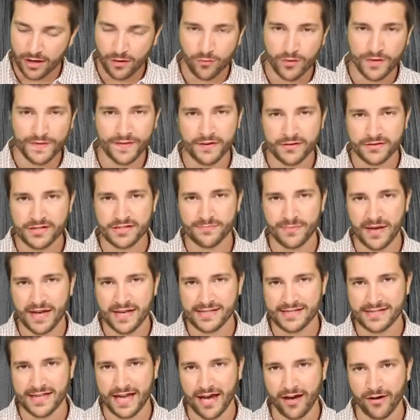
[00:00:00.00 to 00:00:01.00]
when they're
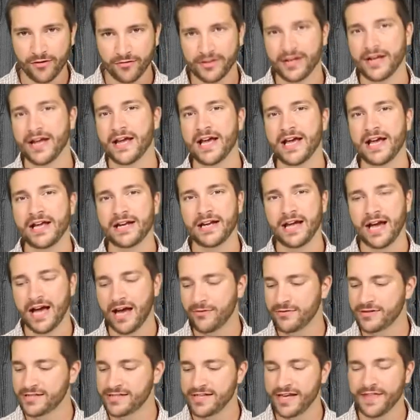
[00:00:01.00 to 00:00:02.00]
spaced out, and
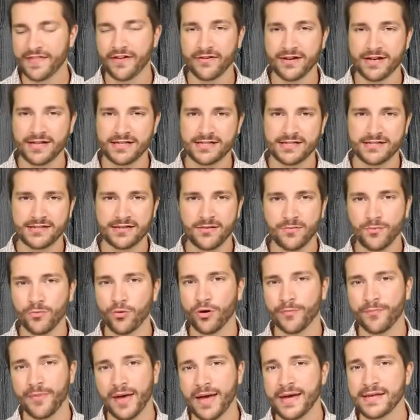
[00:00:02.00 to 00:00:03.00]
I would say there is
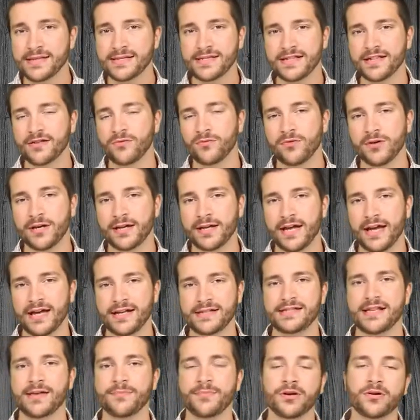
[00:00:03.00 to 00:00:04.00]
more bass than what
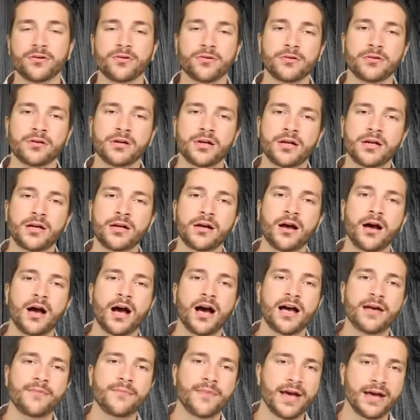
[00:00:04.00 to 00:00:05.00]
a typical
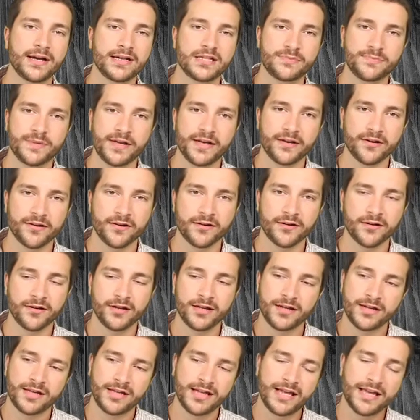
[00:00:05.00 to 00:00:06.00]
iMac speaker
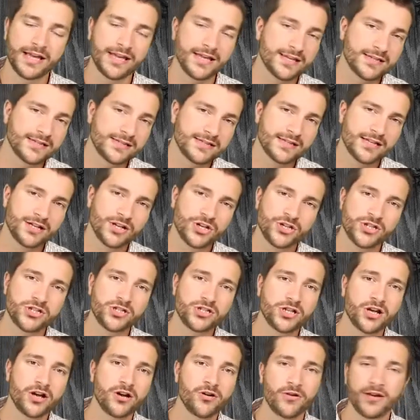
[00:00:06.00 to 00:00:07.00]
is.
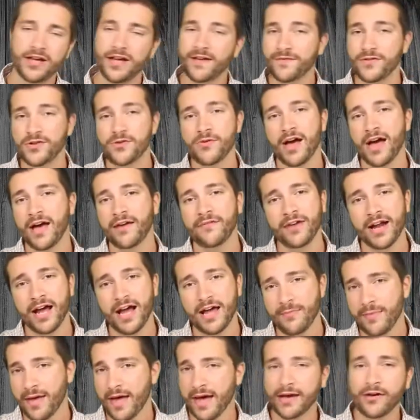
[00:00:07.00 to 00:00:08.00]
So if you have an
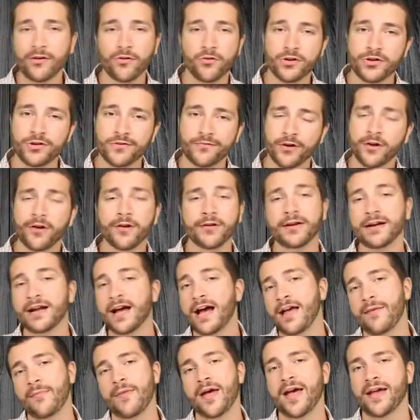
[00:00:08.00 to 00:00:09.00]
iMac or you've heard an
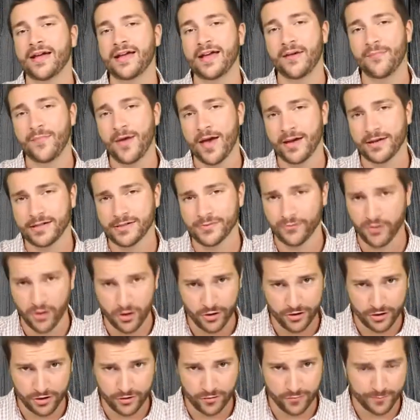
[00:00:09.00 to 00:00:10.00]
iMac at max
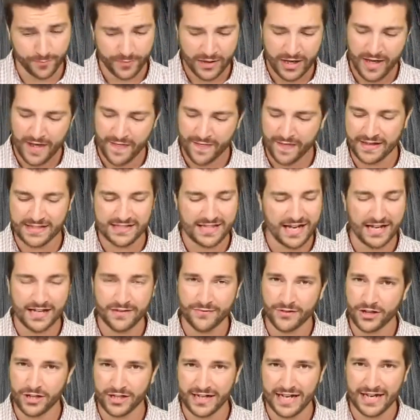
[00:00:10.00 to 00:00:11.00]
volume, that's kind
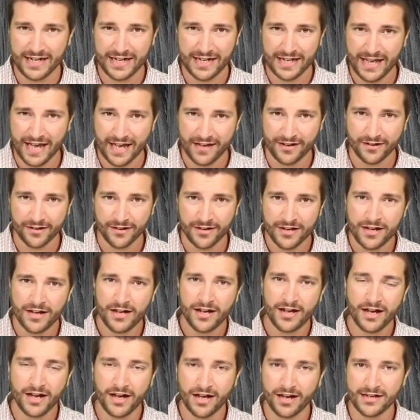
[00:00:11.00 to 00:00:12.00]
of a good indicator.
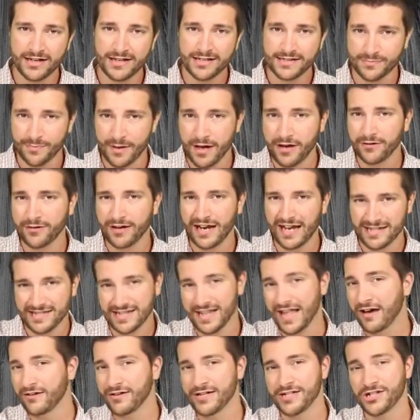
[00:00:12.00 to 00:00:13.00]
It's about as
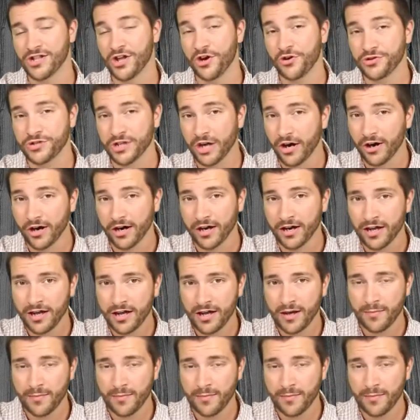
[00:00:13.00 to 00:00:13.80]
loud as those are,